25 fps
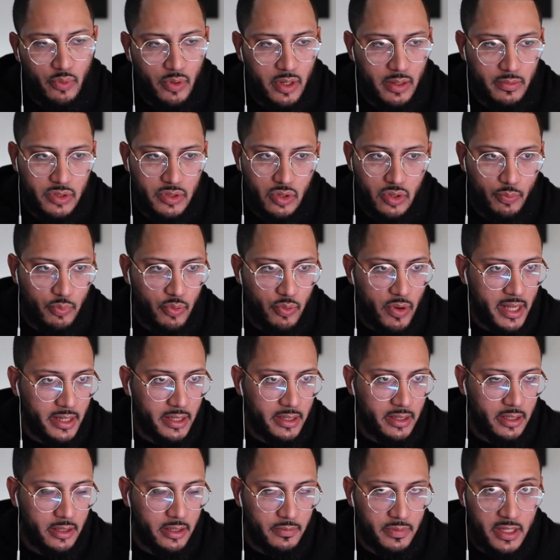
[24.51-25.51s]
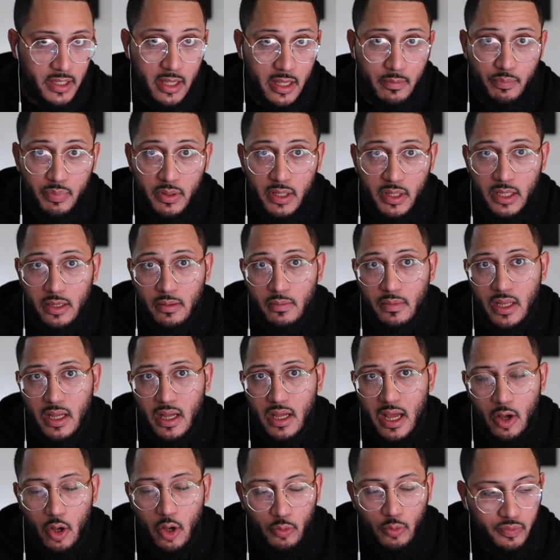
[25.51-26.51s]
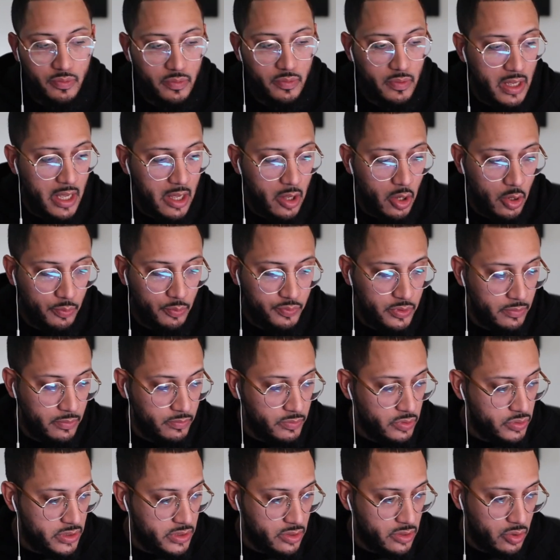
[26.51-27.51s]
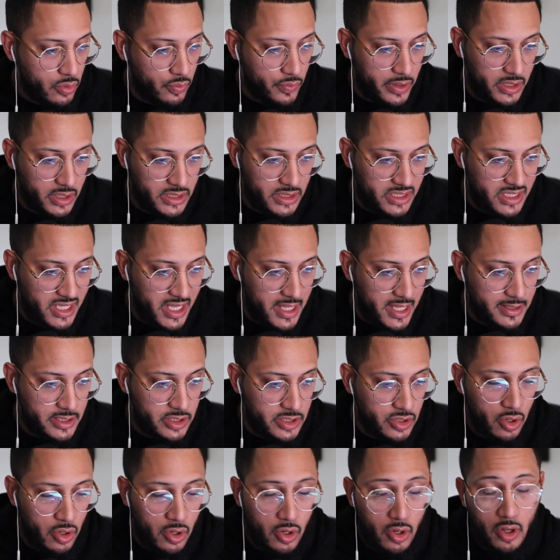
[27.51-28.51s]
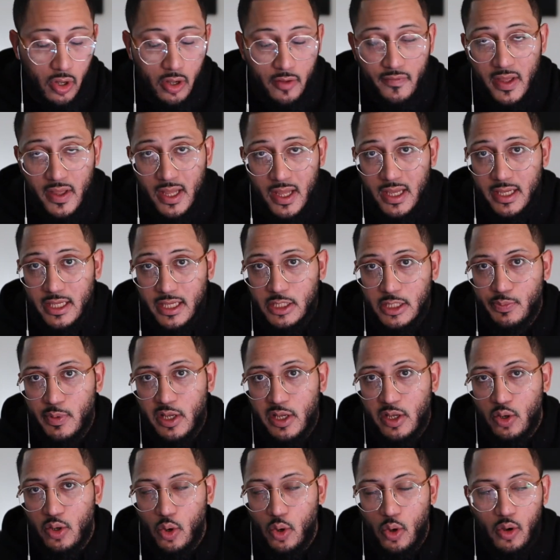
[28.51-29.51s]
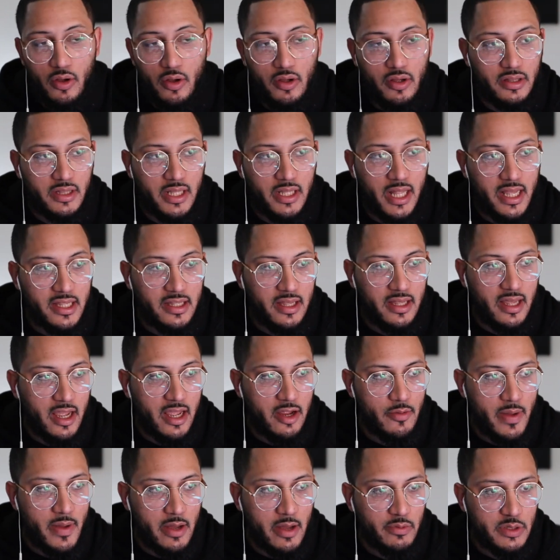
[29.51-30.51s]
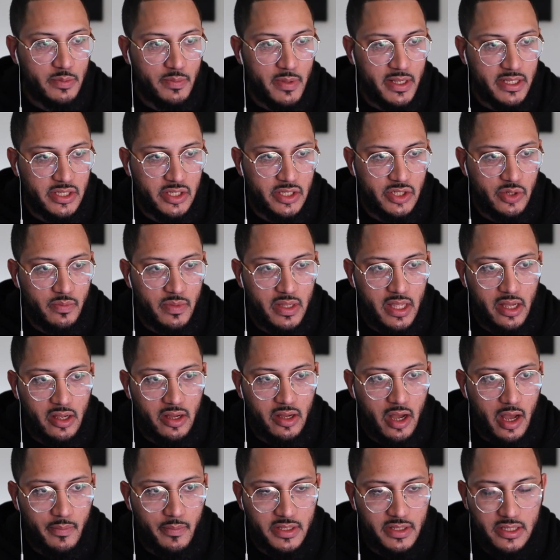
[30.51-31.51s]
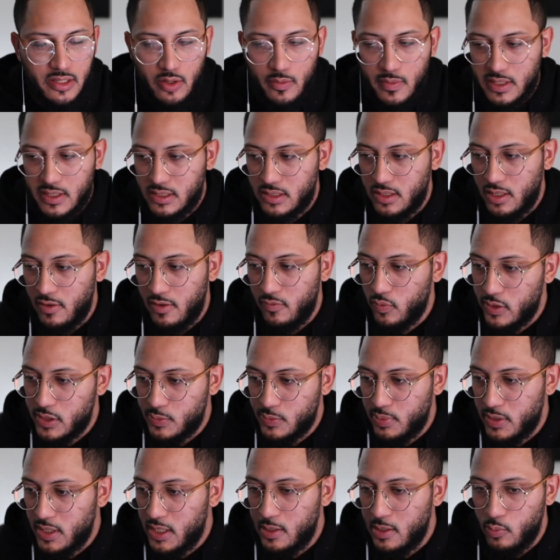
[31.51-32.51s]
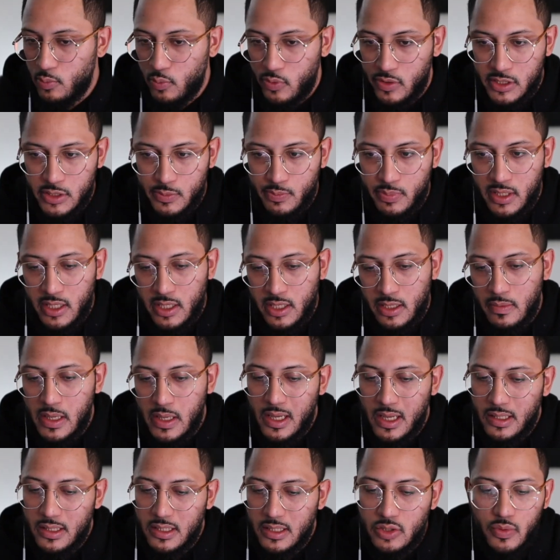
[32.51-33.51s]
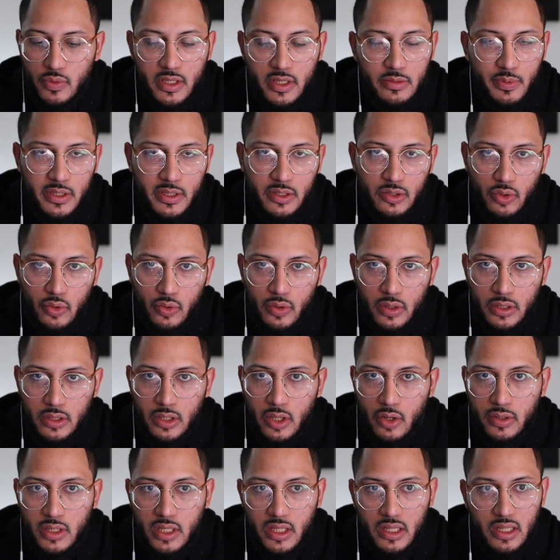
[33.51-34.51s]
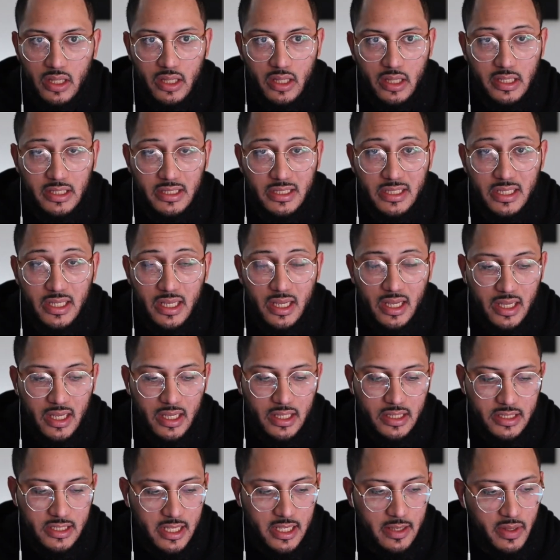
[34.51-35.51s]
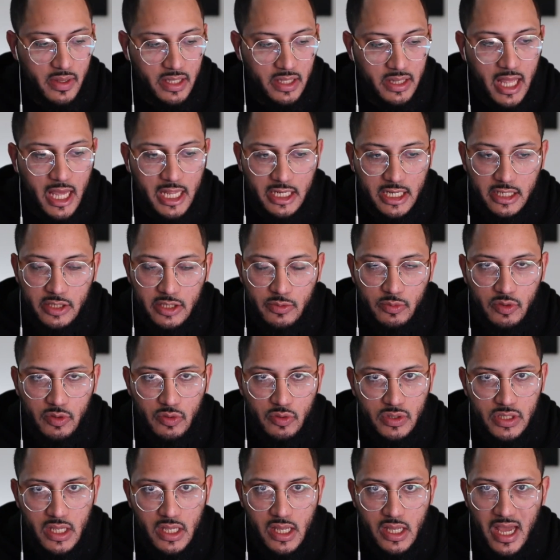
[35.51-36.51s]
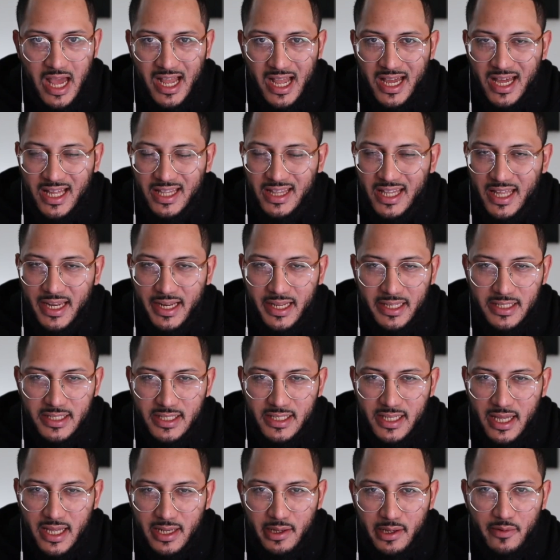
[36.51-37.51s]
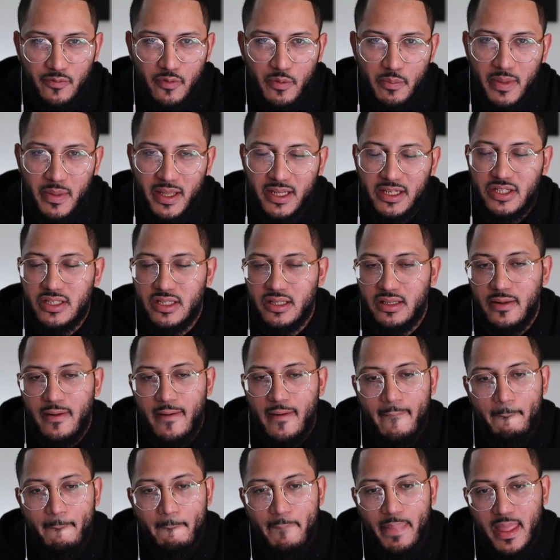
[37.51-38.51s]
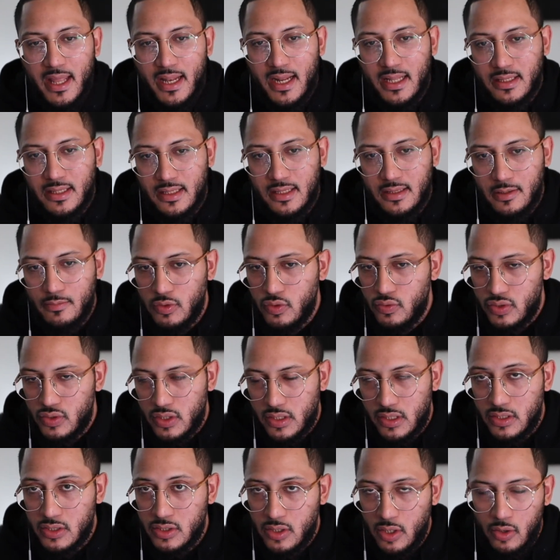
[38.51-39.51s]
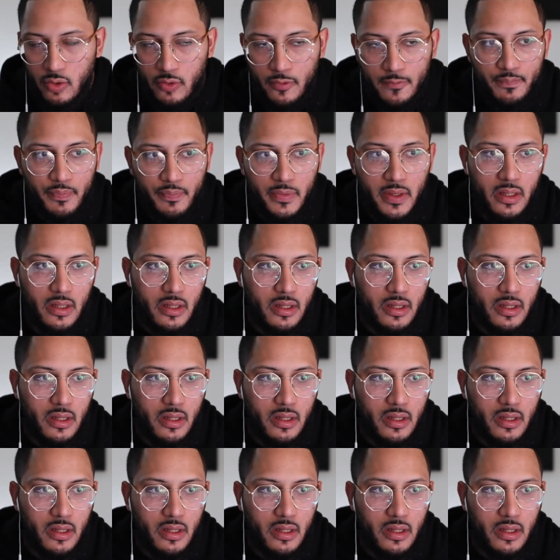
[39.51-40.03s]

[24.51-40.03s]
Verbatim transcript: I'm so proud of him. Get beamed. I hope I hope your music career takes off. He's been going like everybody was messaging me and commenting on my stuff. Where's Beam? Where's Beam? This is what he's been doing low key. He's he sent me a lot of his music. I got a lot of insider information, and I think the music is dope.